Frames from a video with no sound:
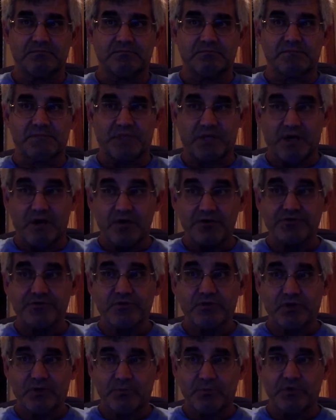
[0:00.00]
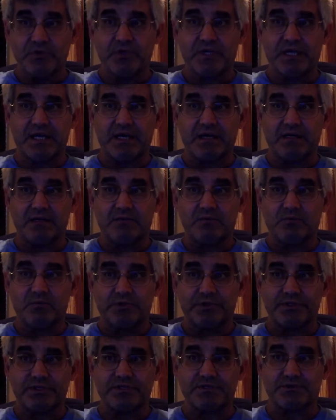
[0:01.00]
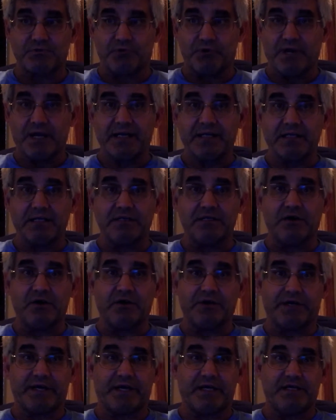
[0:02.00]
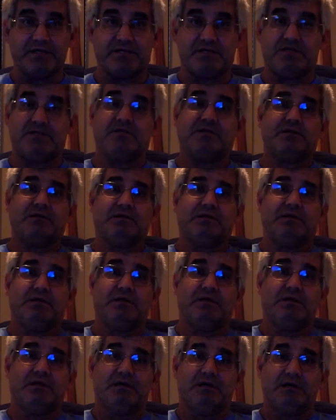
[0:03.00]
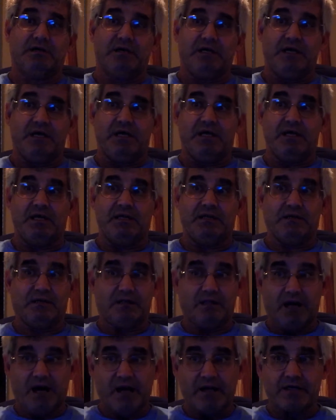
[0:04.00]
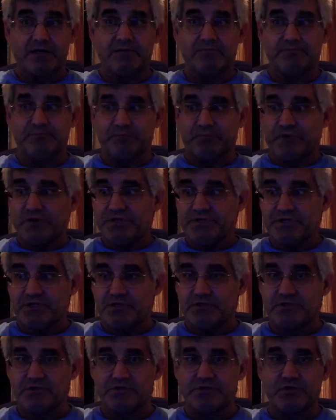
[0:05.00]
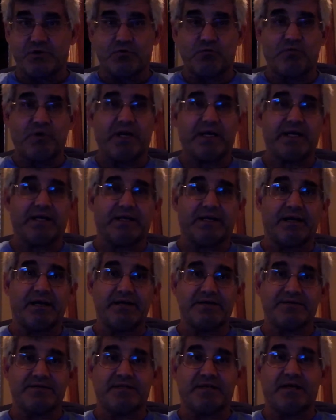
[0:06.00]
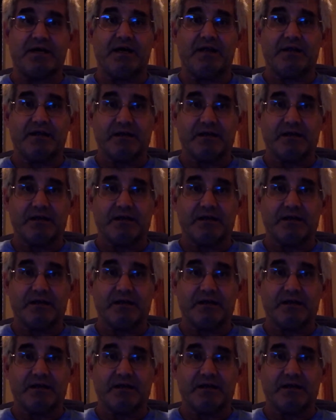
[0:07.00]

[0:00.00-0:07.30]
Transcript: They also communicate with us directly on occasion, and a lot of researchers don't recognize that.